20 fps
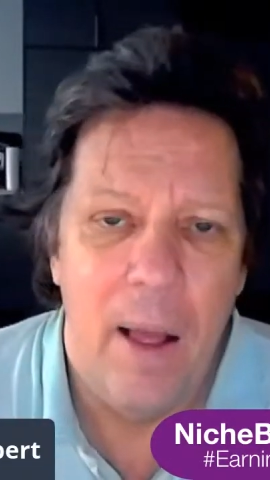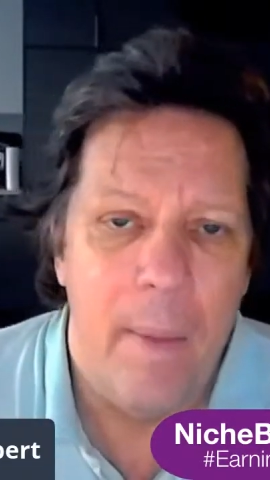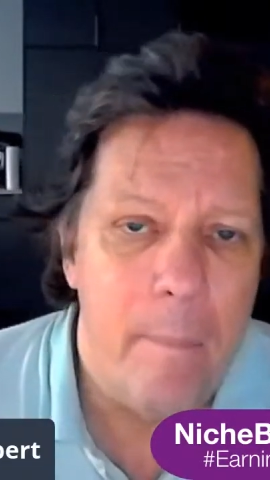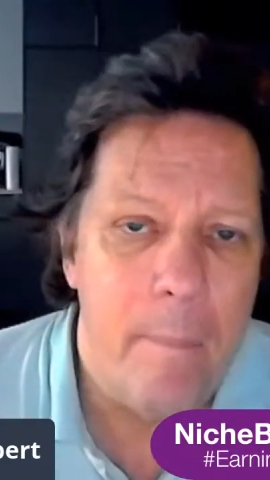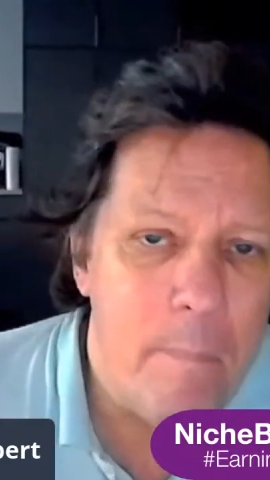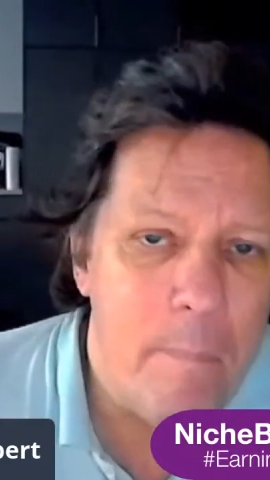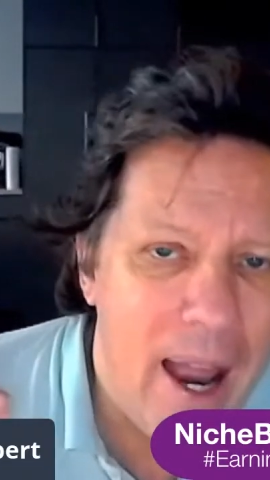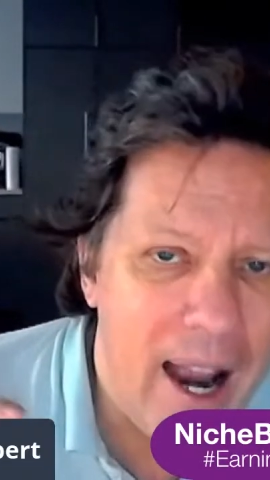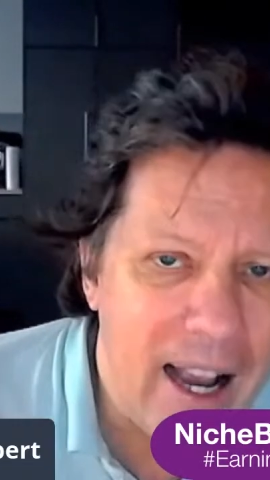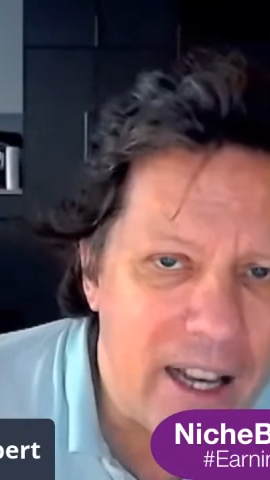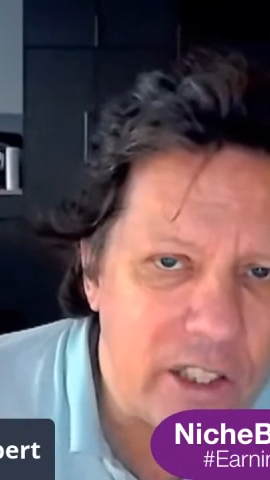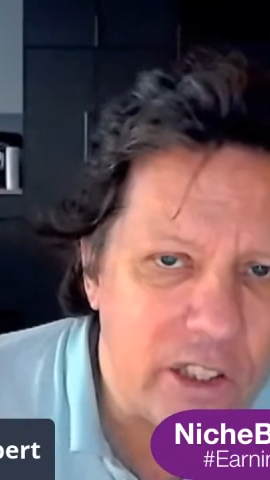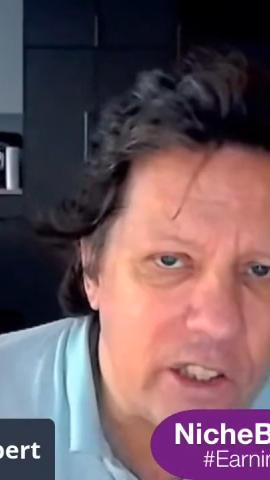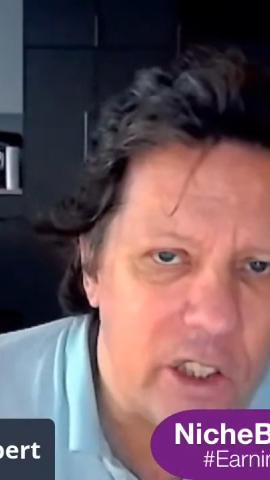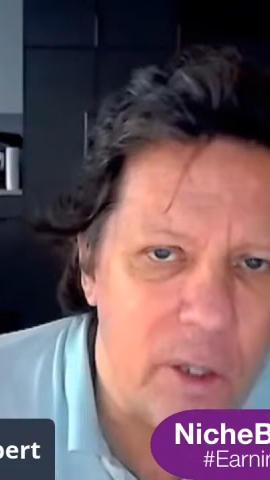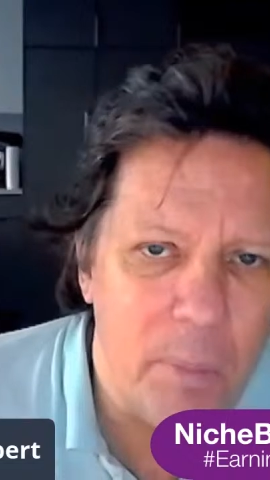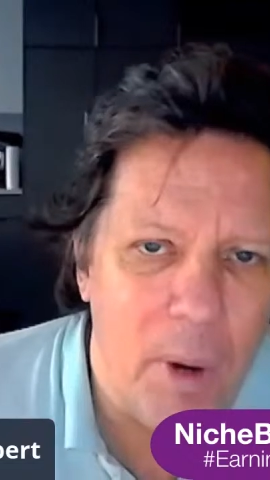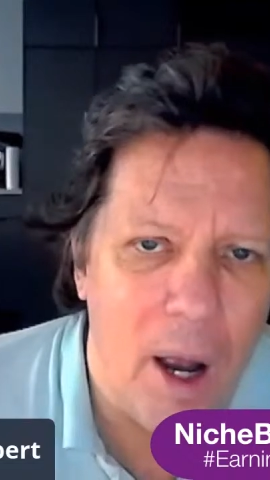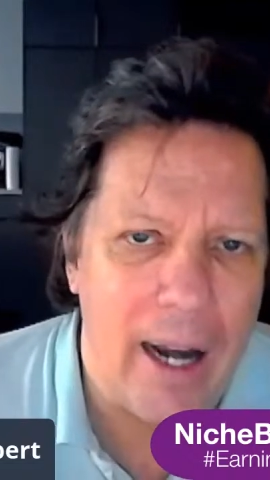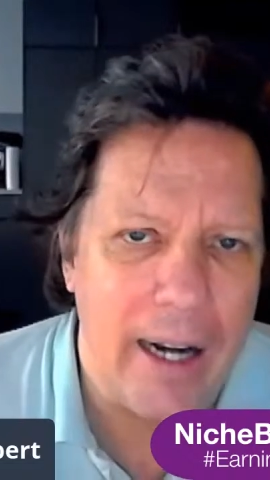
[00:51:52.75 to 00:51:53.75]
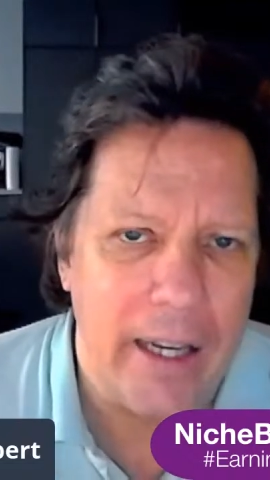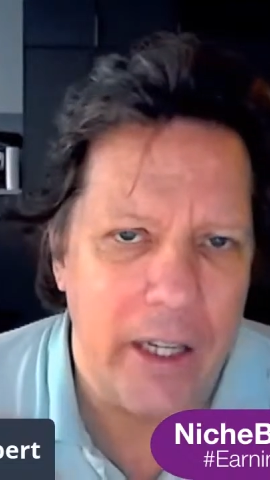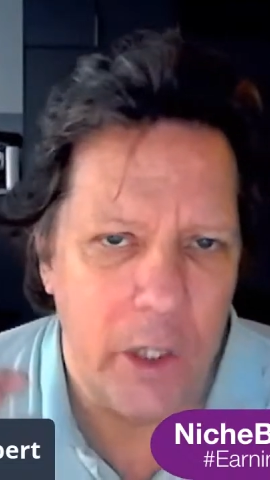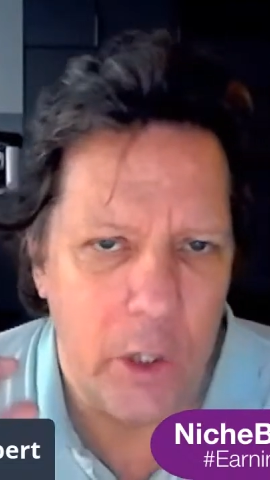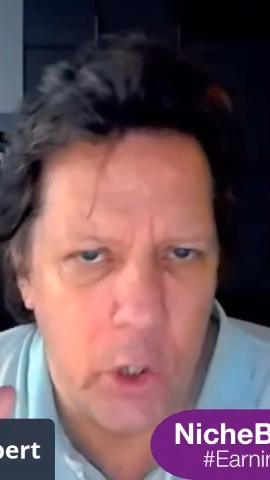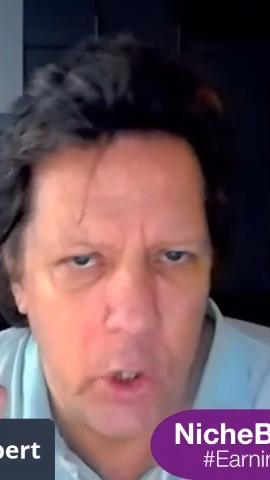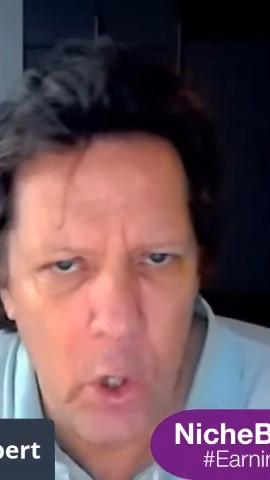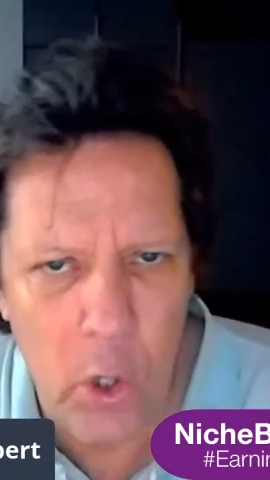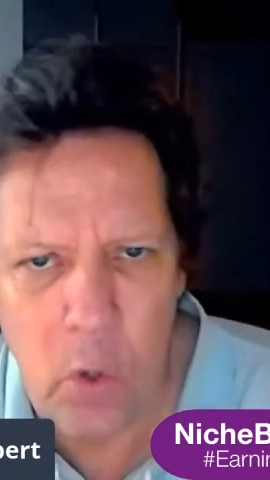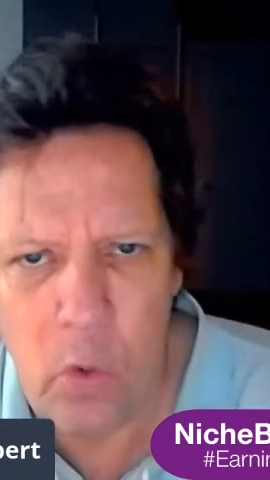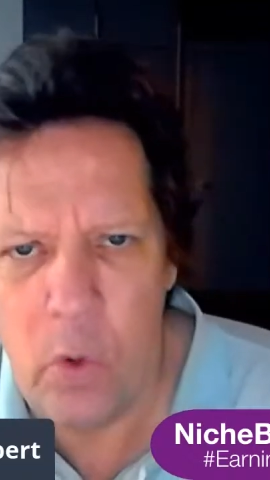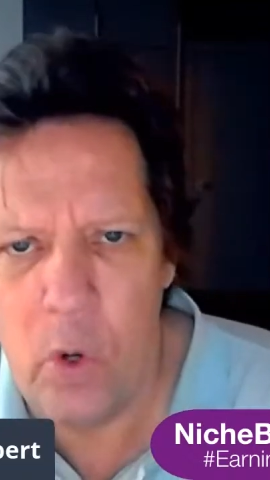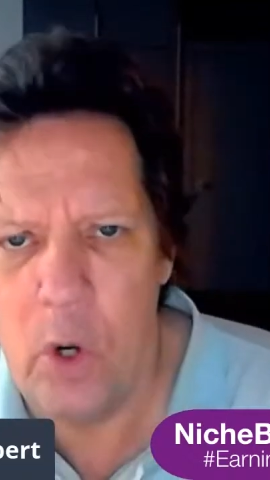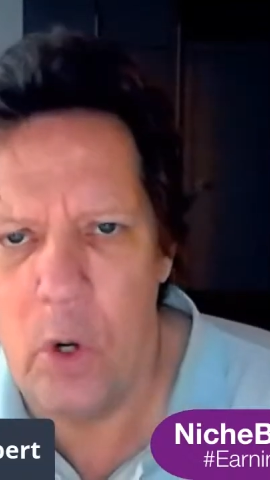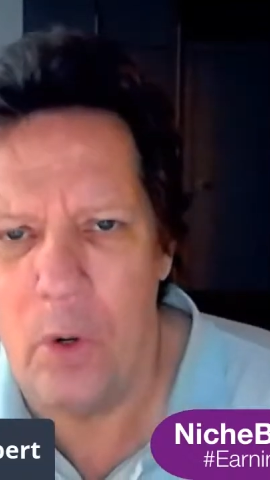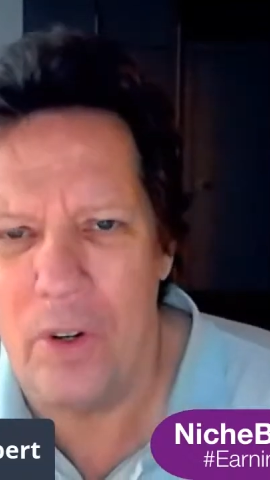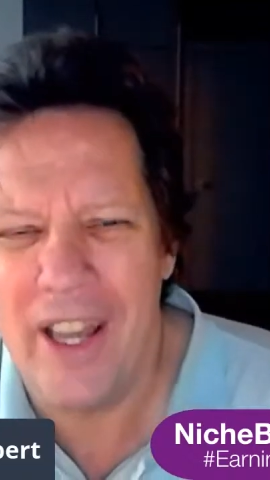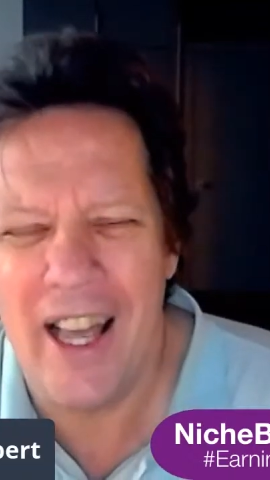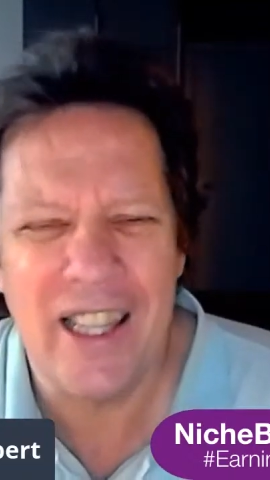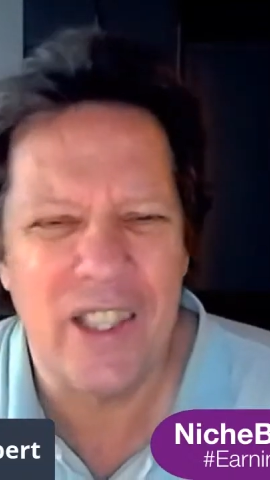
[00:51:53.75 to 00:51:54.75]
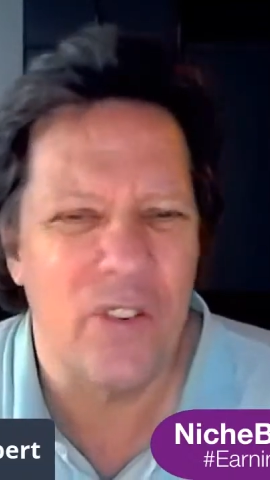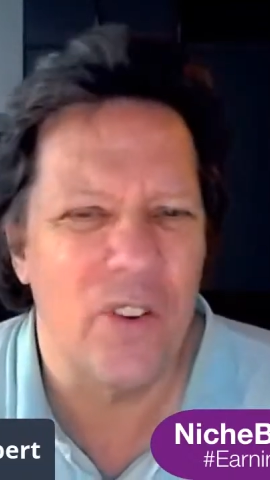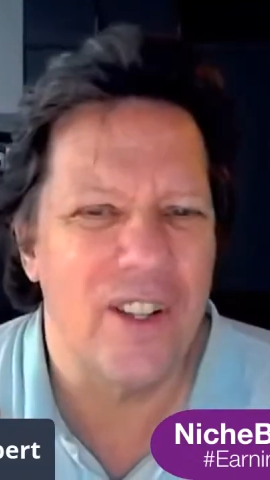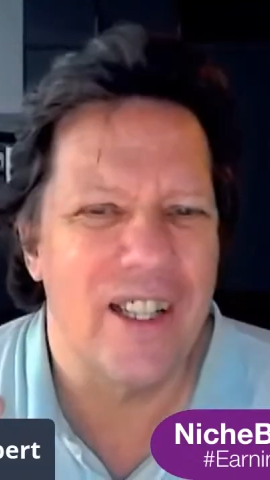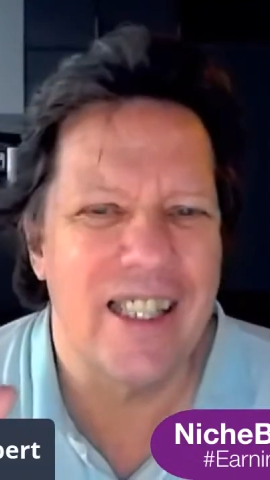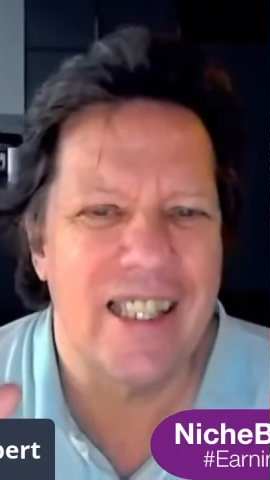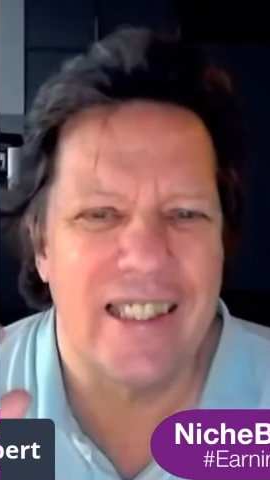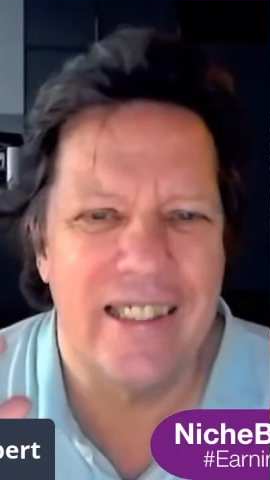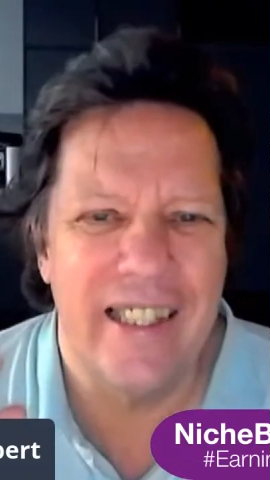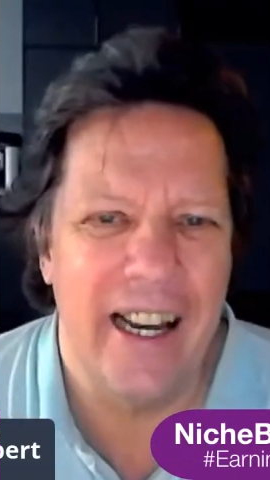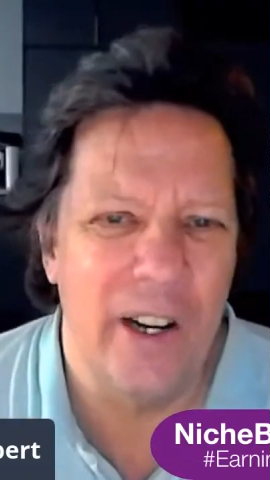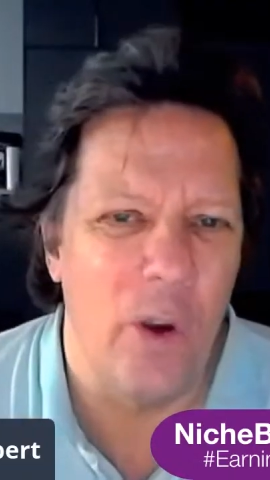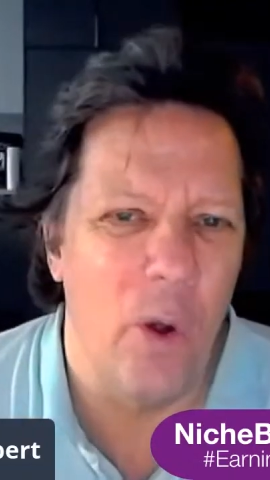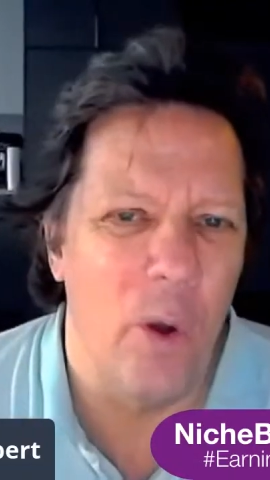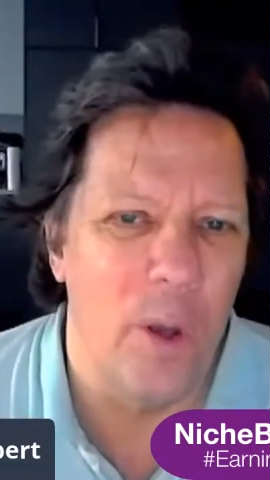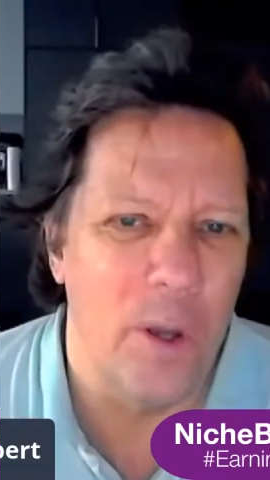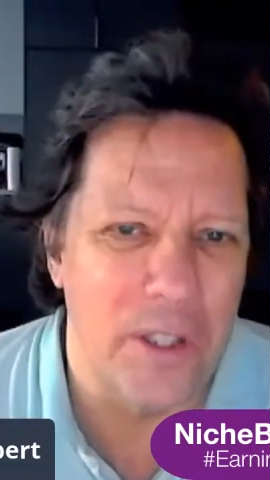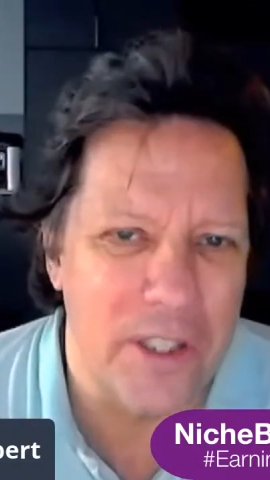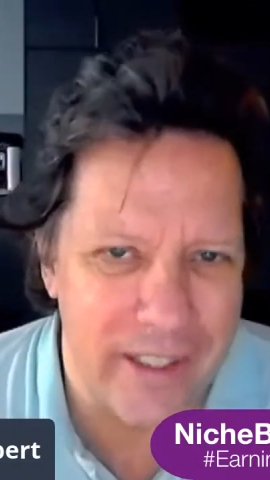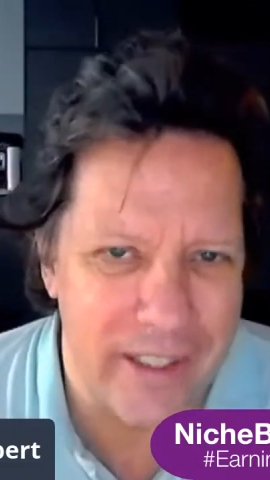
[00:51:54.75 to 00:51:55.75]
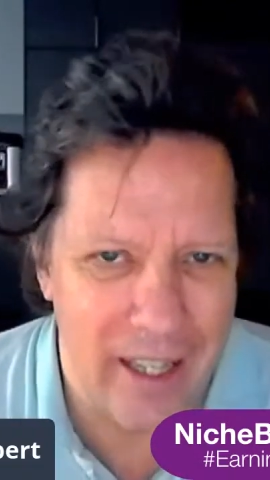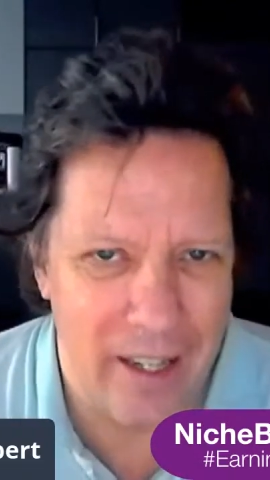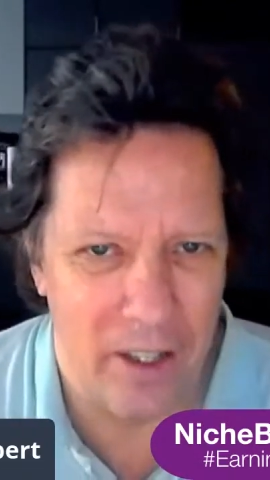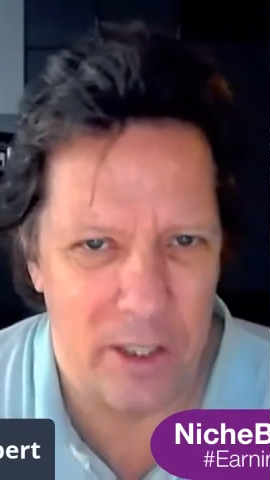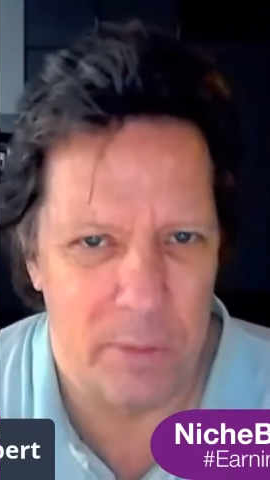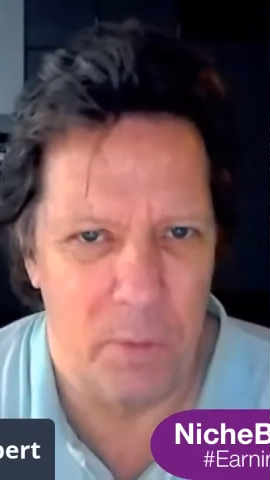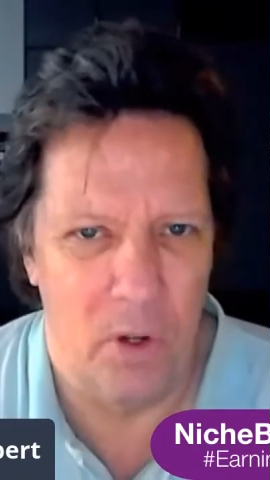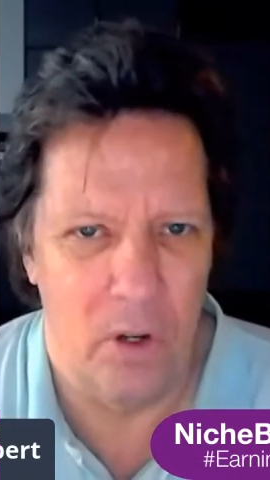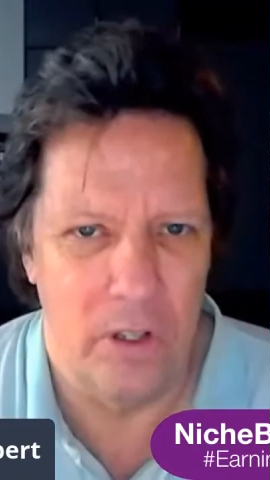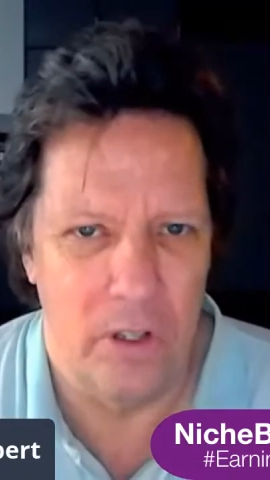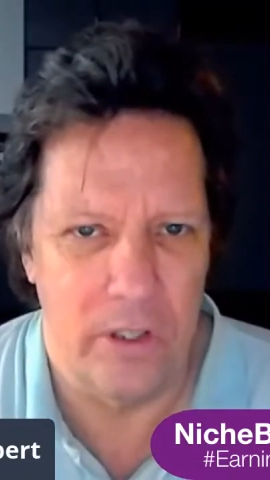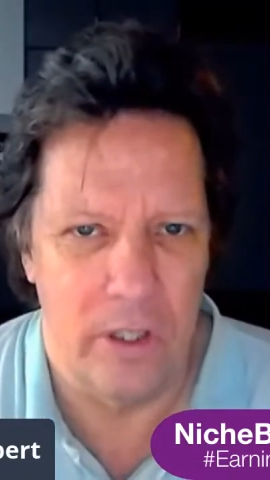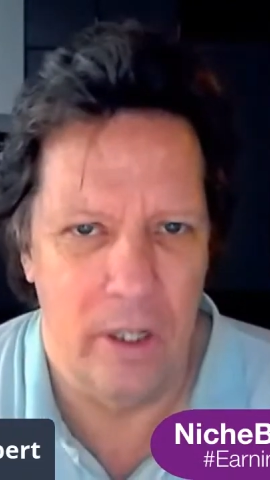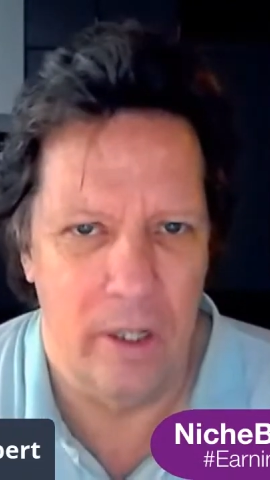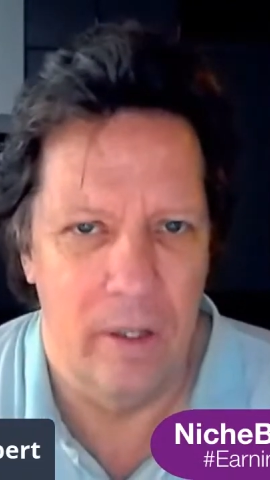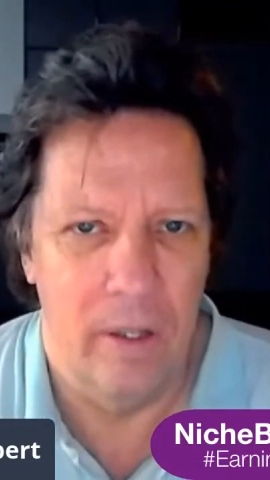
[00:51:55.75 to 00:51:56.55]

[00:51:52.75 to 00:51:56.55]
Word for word: Mastermind, guru, that's for the snake oil salesperson.